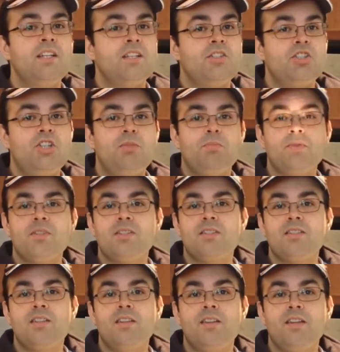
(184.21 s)

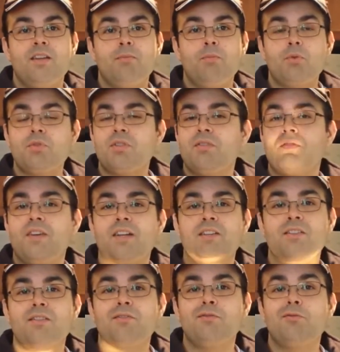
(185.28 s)
Cheapest, most
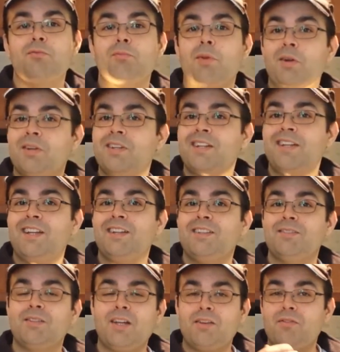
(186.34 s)
effective marketing,
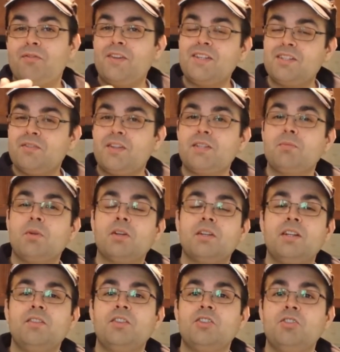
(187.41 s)
kind of face-to-face
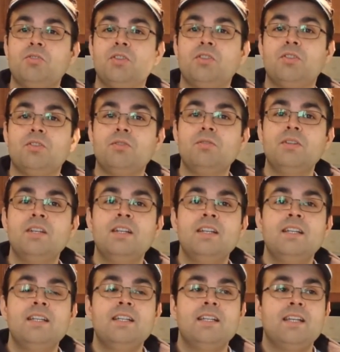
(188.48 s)
marketing that you can do.
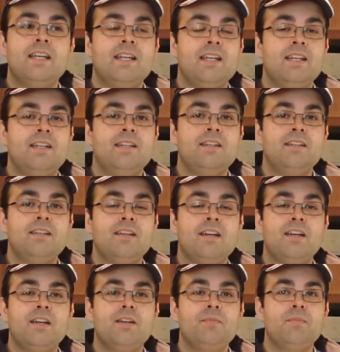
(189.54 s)
And
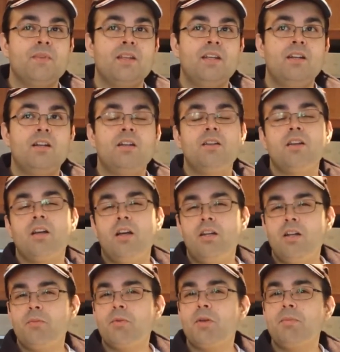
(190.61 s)
in an
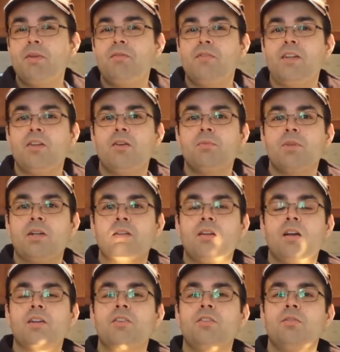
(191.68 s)
upcoming video, I'm going to
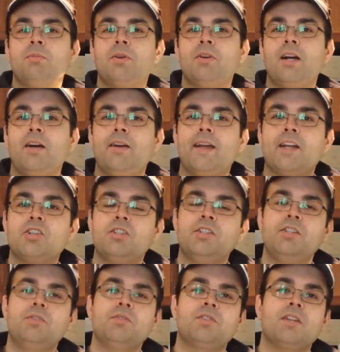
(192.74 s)
talk to you about how I actually
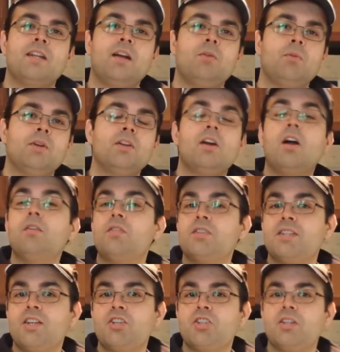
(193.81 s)
use it, how one
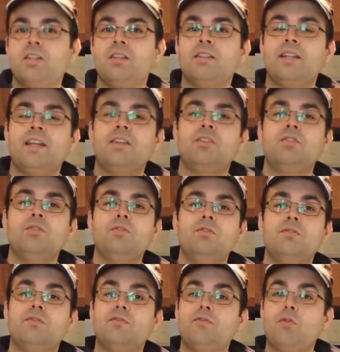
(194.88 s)
conversation led
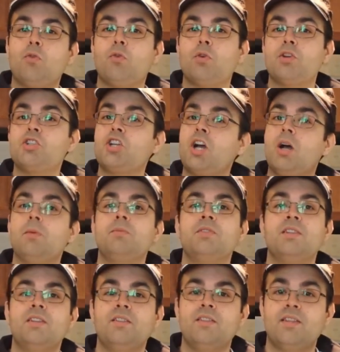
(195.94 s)
to 4
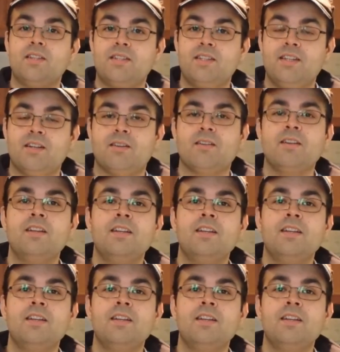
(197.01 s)
jobs this year.